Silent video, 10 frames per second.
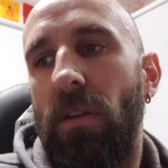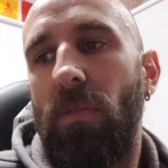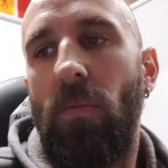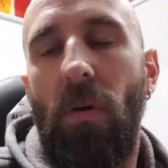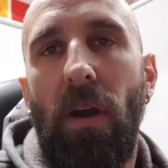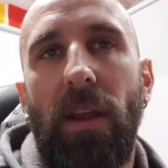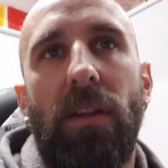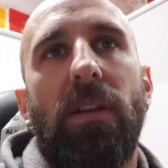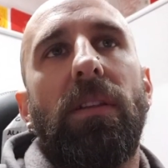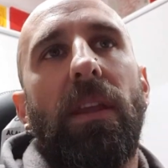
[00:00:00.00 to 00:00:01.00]
Why?
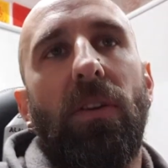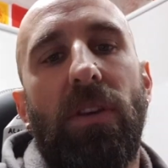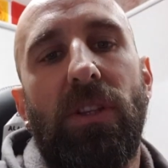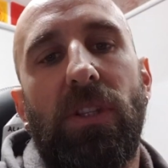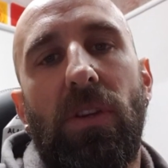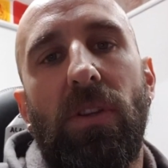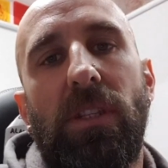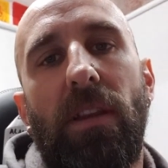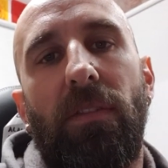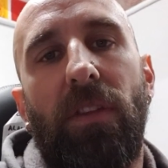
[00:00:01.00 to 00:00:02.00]
They got an excuse
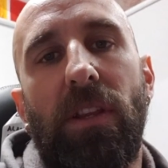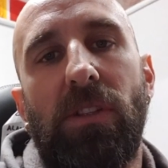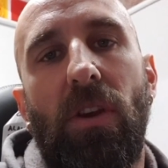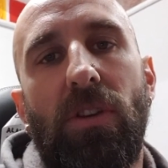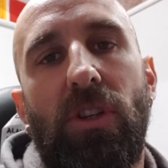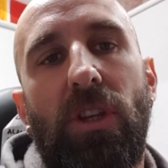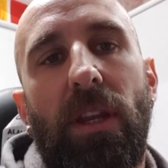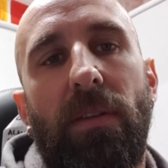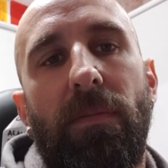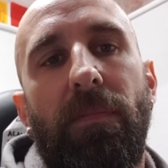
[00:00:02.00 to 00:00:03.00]
then if things go to shit.